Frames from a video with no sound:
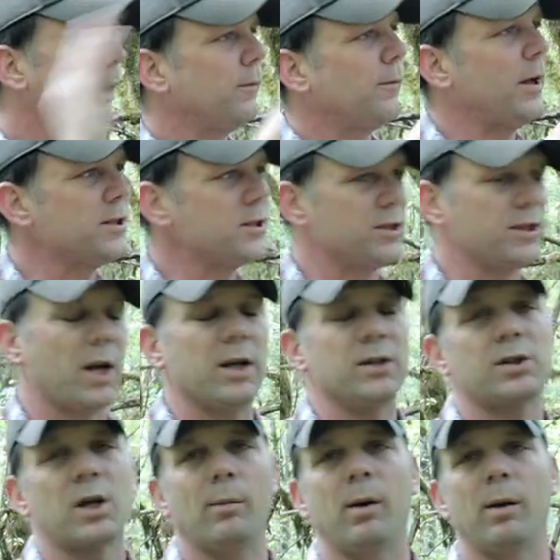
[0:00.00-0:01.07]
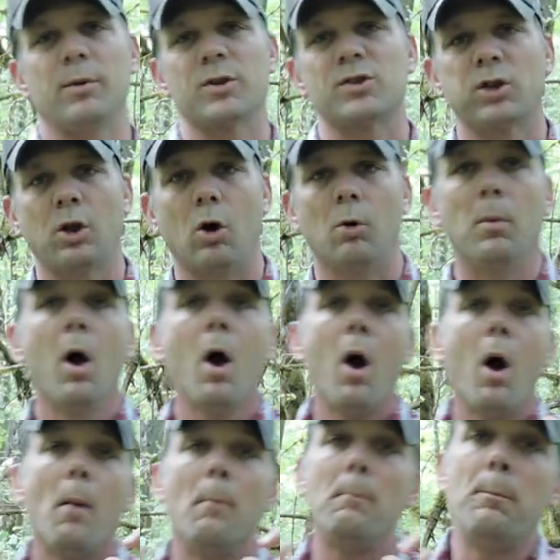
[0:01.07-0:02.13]
elevation change coming up this slope,
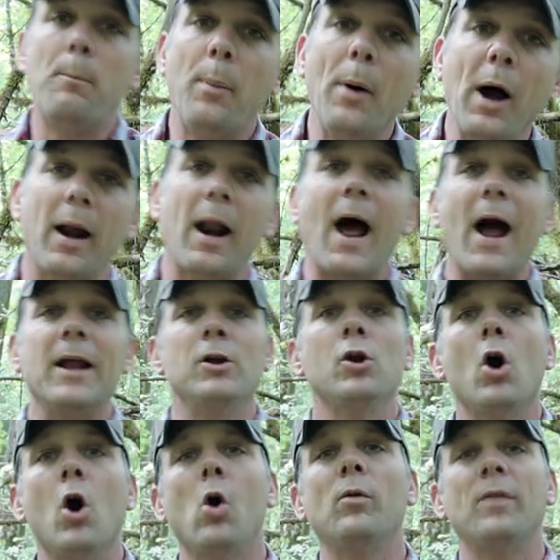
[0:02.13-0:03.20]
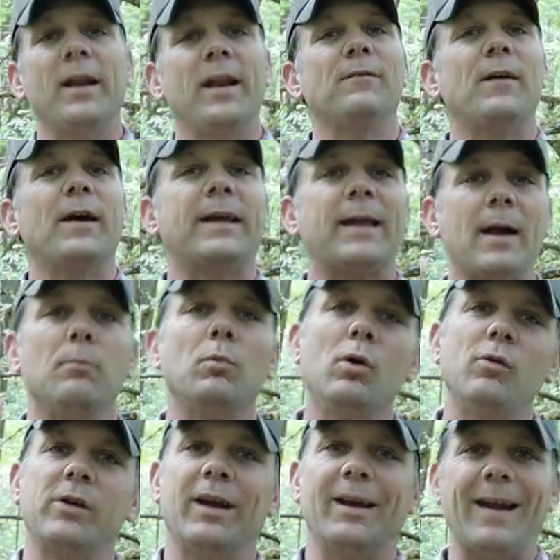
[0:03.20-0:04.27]
but I know that if I kept
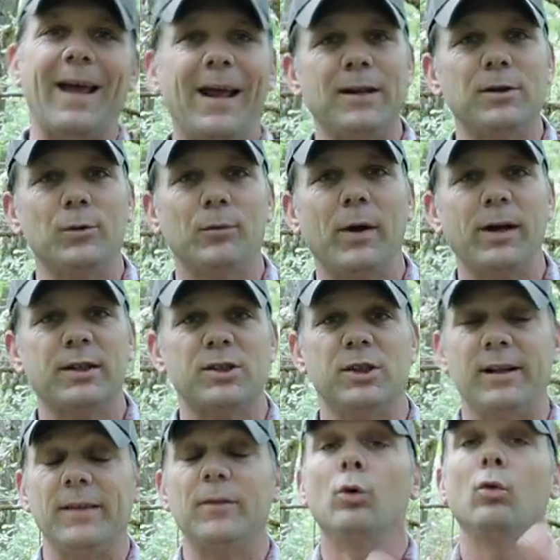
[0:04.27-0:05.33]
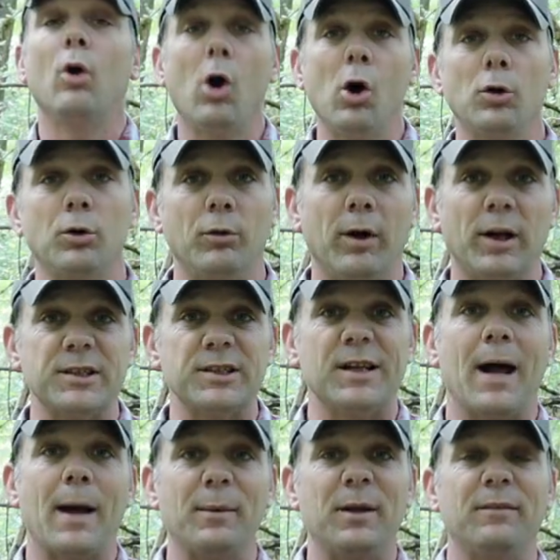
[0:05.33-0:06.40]
moving in a direction, in the wrong direction,
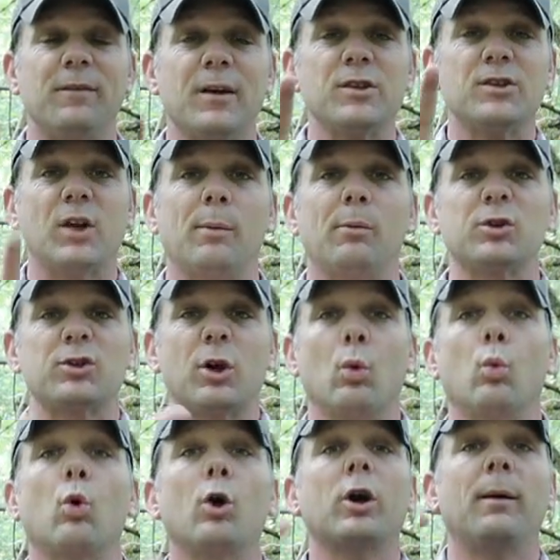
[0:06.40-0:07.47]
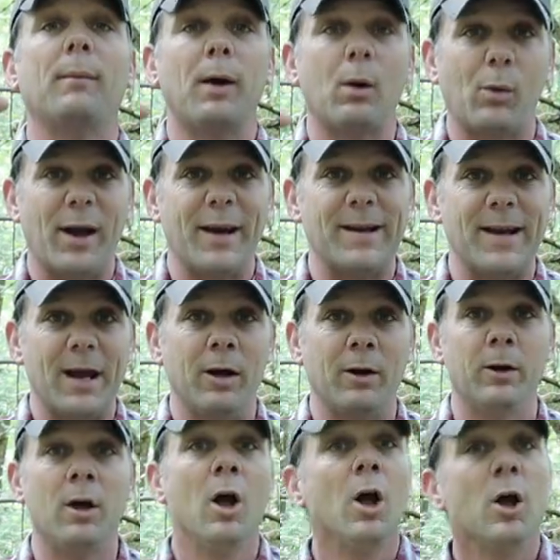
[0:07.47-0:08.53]
eventually I'm gonna start working my way
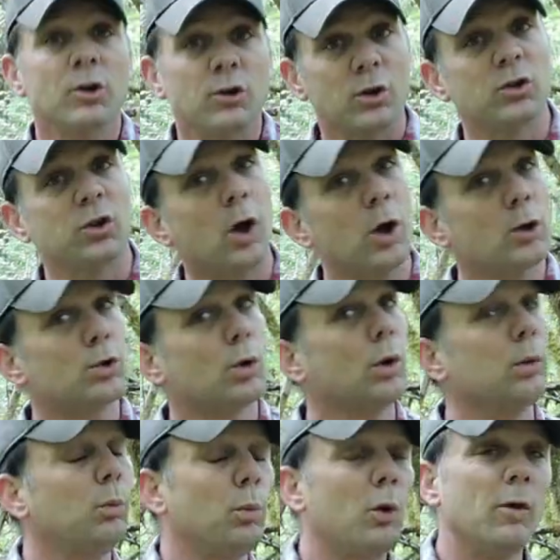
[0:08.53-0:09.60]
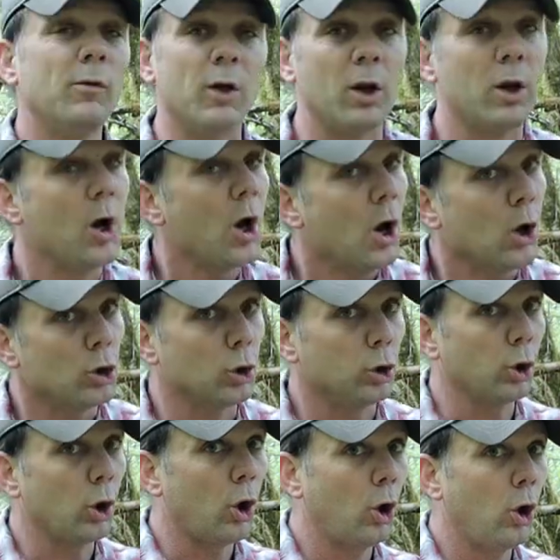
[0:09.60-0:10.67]
down. So as long as we're moving
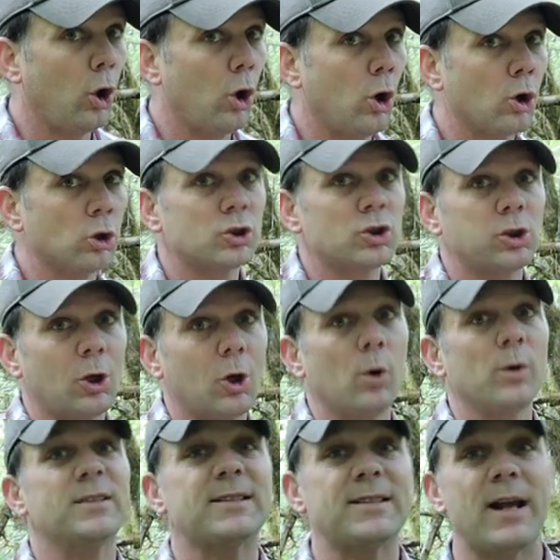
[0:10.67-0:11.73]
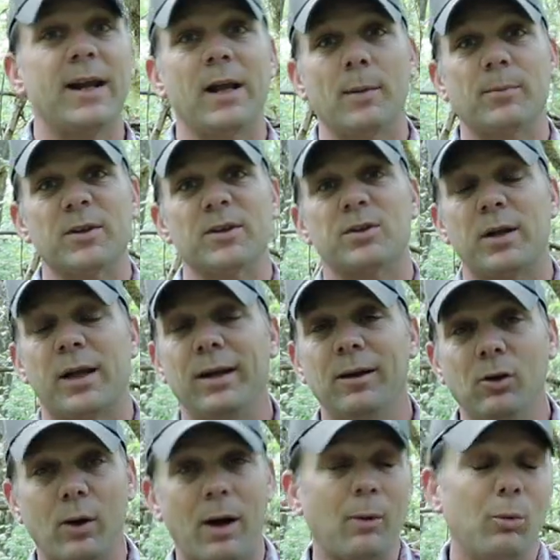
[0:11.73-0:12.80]
long, slow, and steady up this
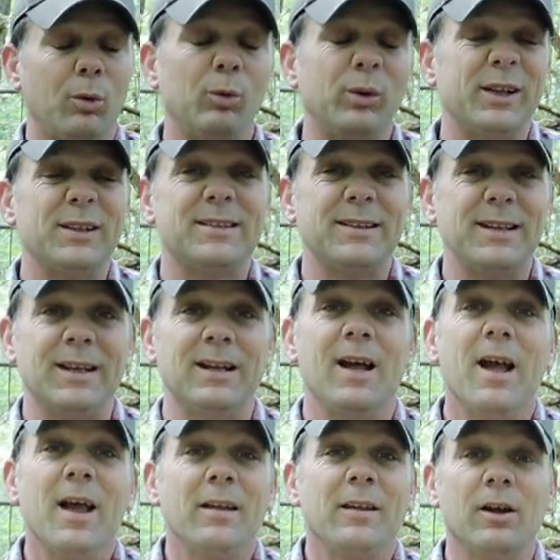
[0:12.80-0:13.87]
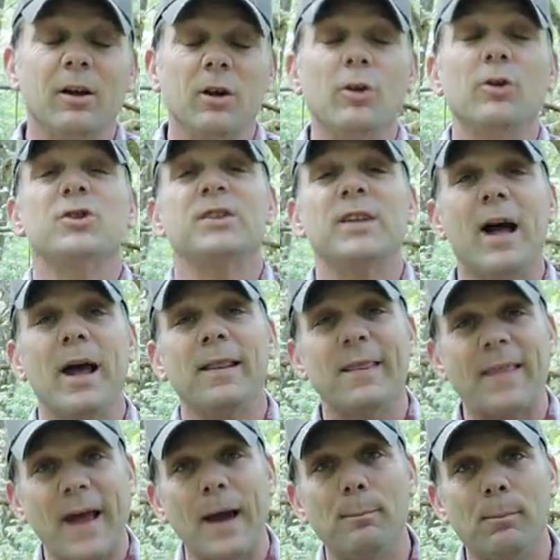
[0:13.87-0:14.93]
hill, we can see, you know, there's not
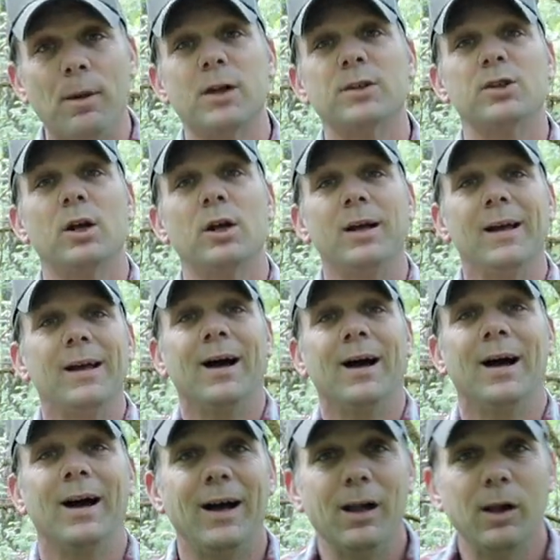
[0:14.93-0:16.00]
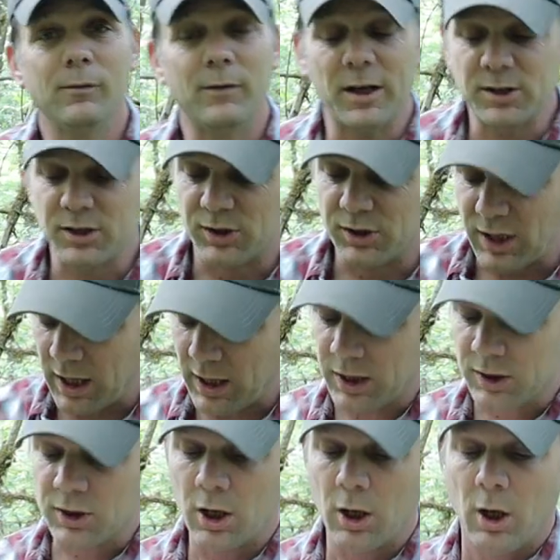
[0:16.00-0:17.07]
that much elevation
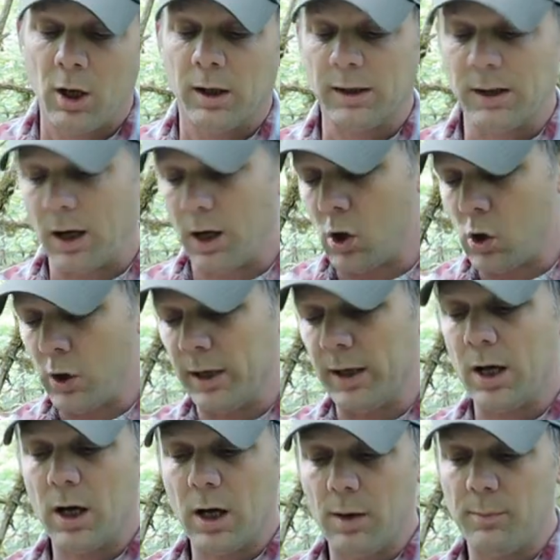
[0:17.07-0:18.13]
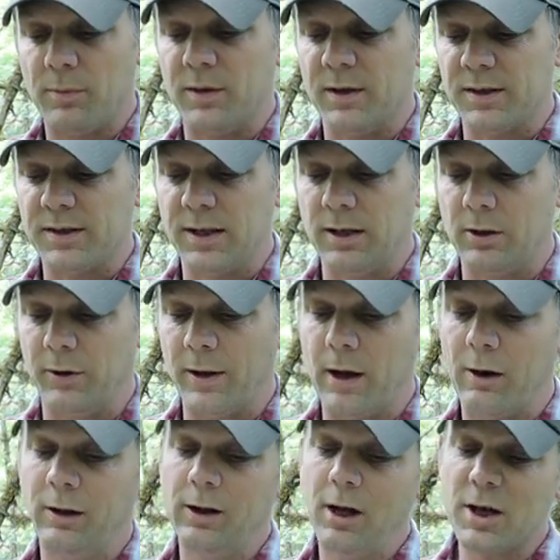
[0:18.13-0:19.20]
change coming up this hill.
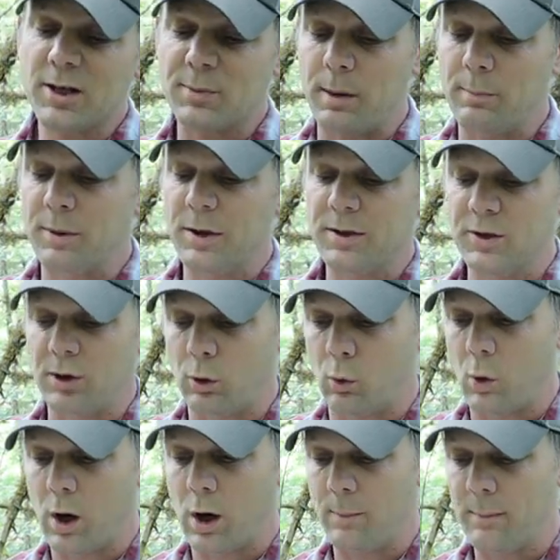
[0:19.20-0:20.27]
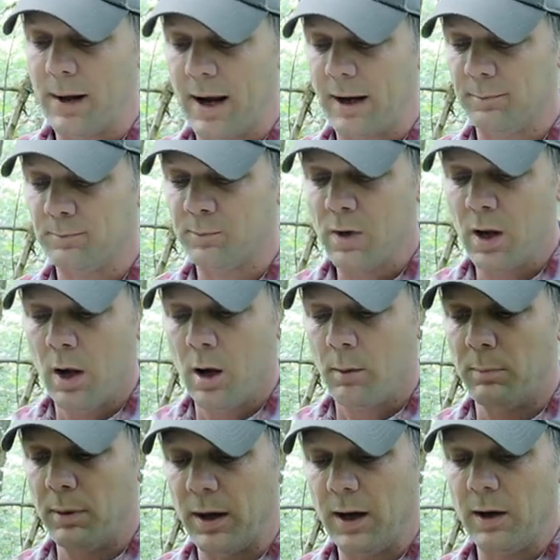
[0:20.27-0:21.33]
Now, I lost my pencil a while back,
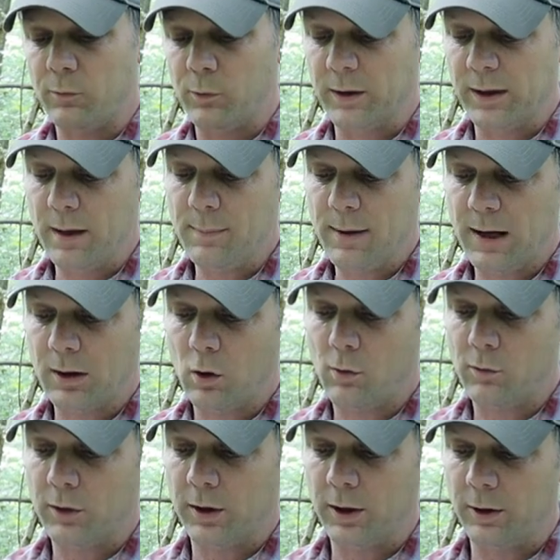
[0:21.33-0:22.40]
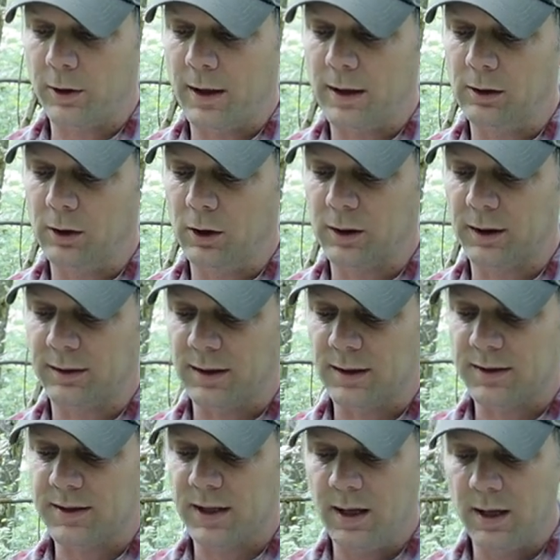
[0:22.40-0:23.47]
but if we get back over here and look at
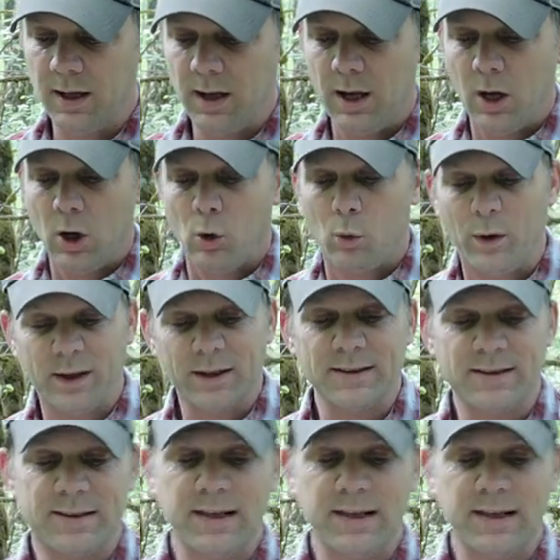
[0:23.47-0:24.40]
this, we can